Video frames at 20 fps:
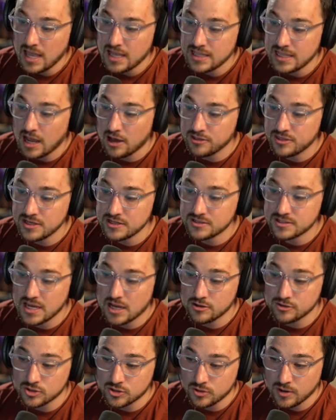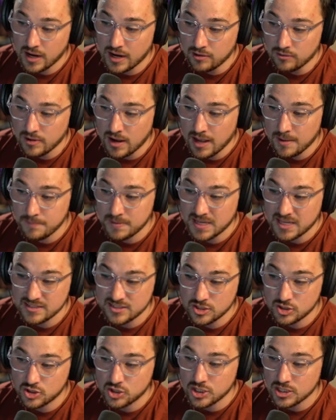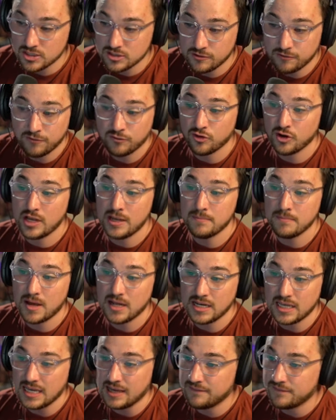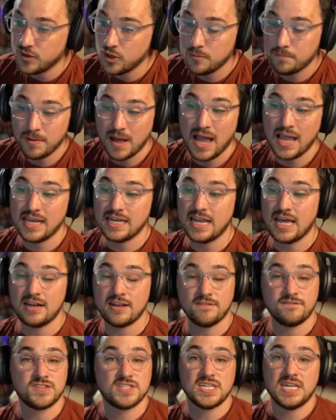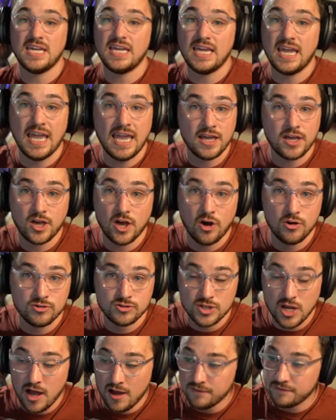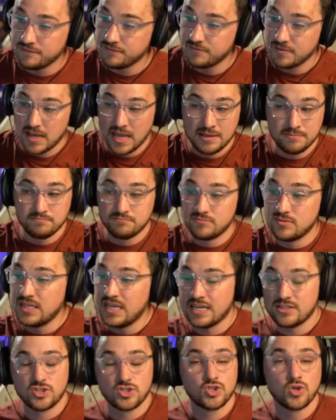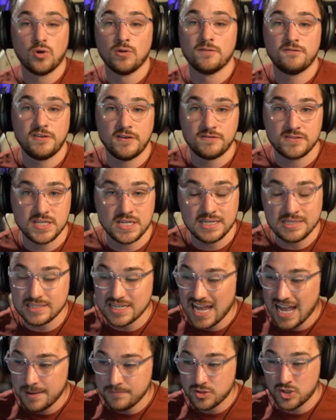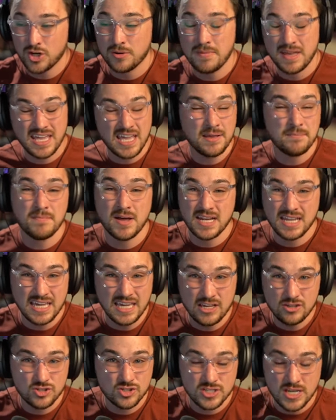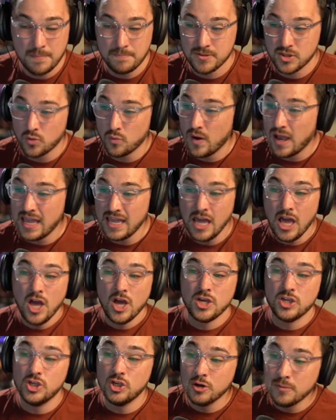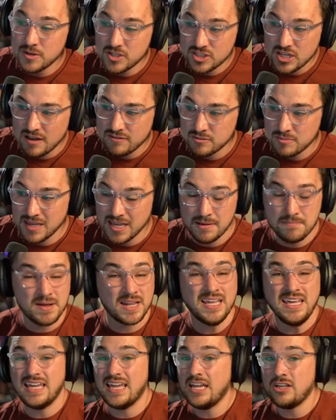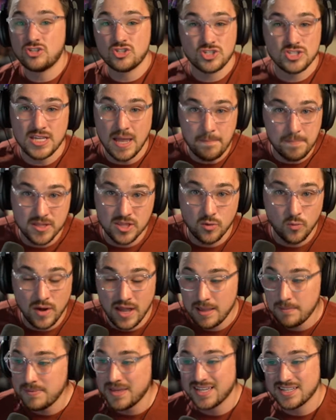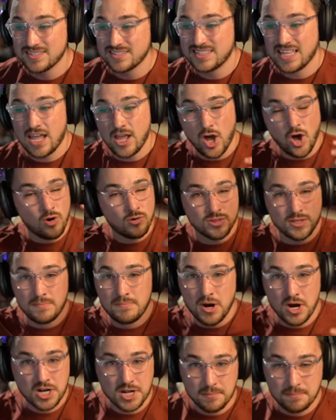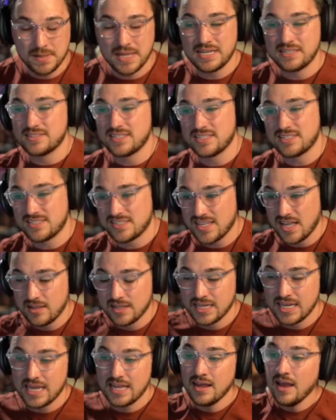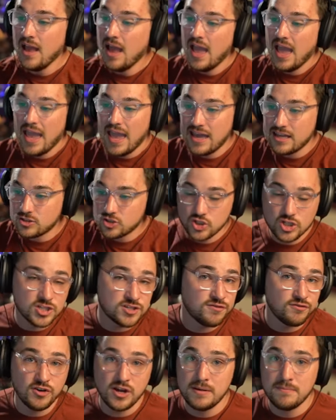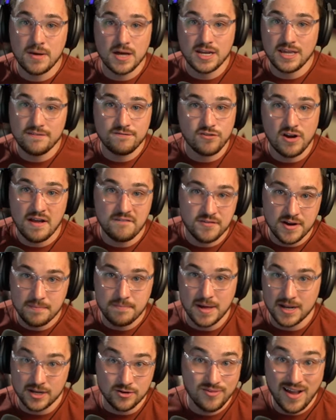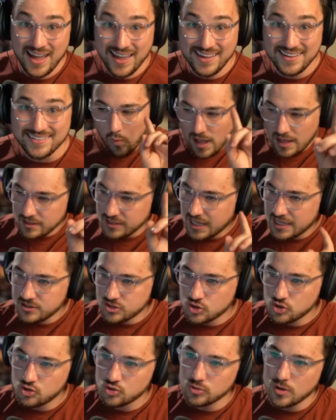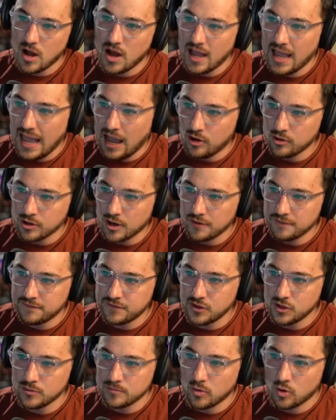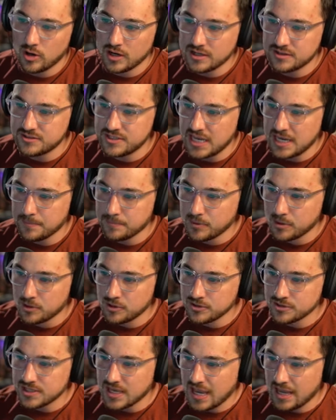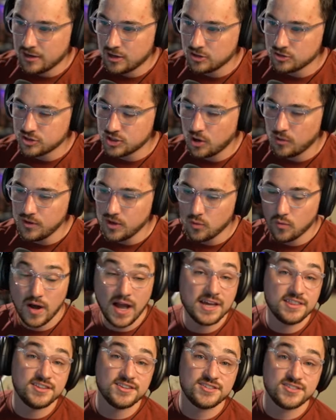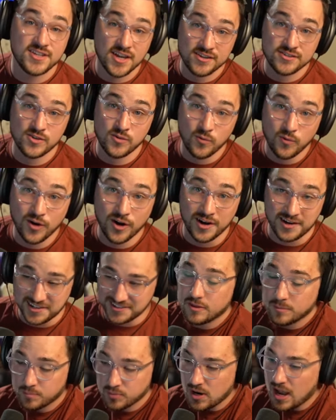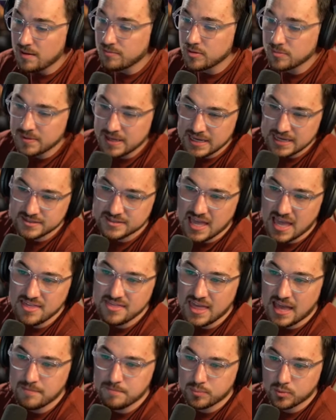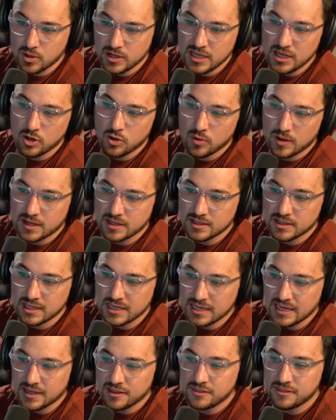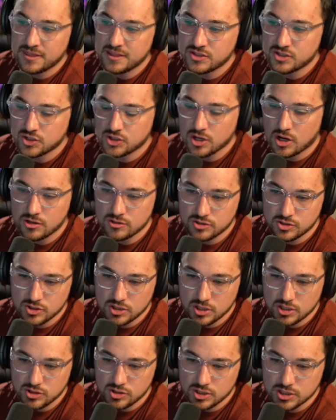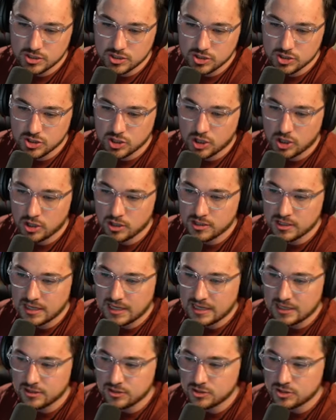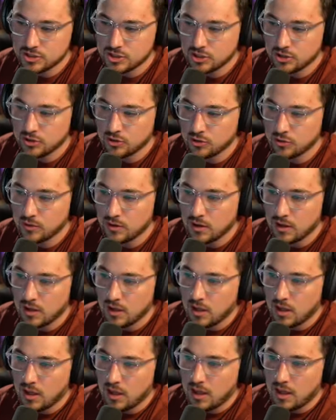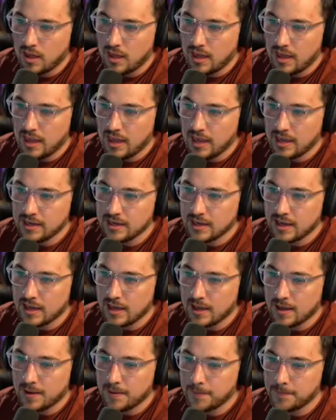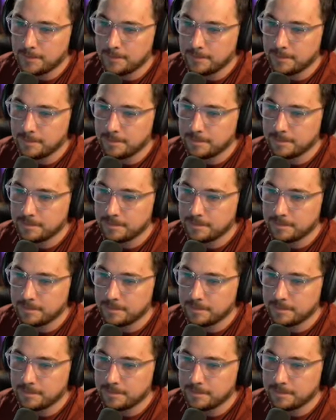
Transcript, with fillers: Now, this sounds great, right? Because it's just free money. If you buy an NFT, it goes off and gets sold 15 times. You're making money each step of the way. Ubisoft's making money each step of the way because they own the marketplace that's selling it. It's just free money for everybody, right? Well, let's draw out a few more examples and I'll show you why this doesn't work. The problem is that pretty quickly, this starts to just turn into a, um,